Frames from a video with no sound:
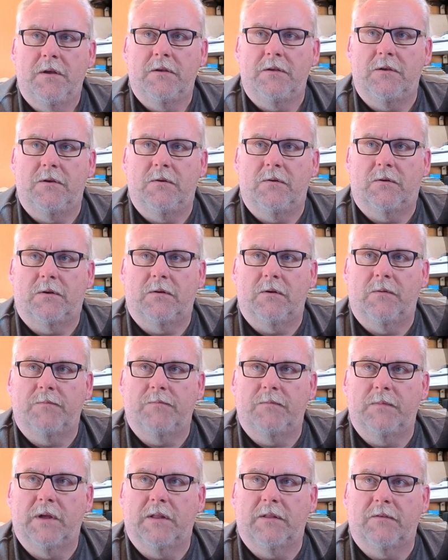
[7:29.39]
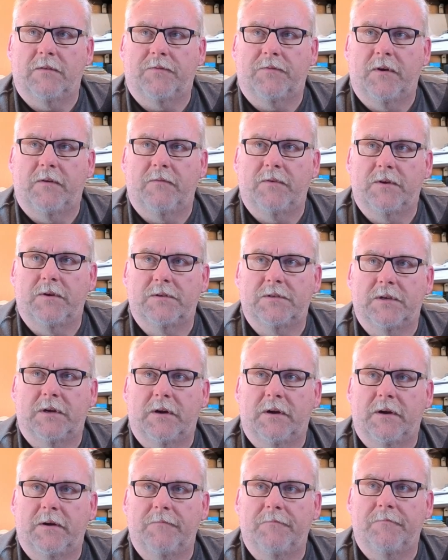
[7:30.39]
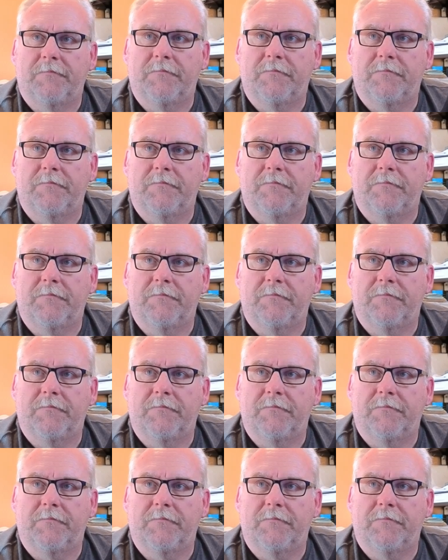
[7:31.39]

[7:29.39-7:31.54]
not the front view, sorry.